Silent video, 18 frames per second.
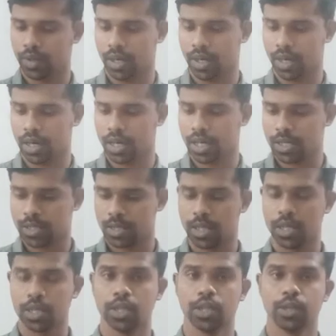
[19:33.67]
Okay,
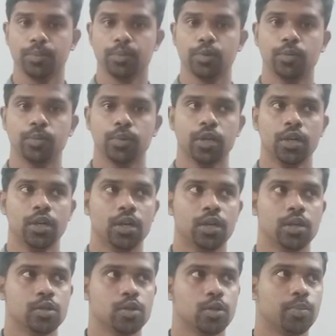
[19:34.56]
understanding the poem.
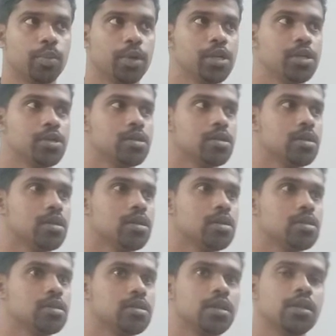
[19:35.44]
So please
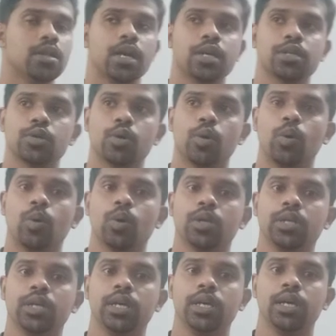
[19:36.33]
see that
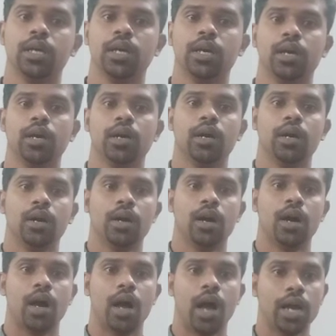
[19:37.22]
all the
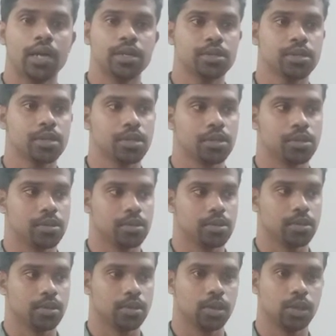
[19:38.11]

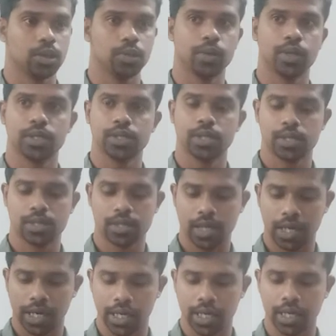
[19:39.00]
answers you are
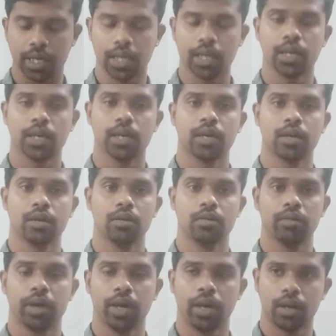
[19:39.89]
just studying.
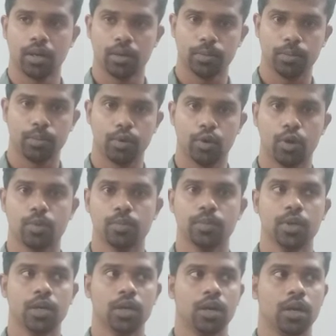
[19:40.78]
Okay,
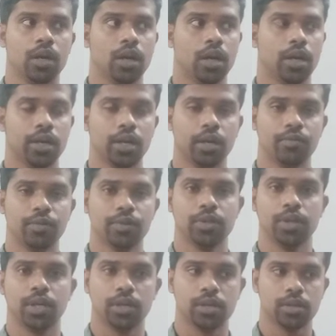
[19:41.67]
poem and
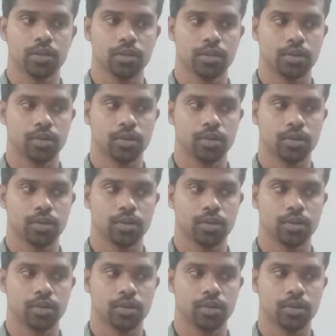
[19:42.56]
everything.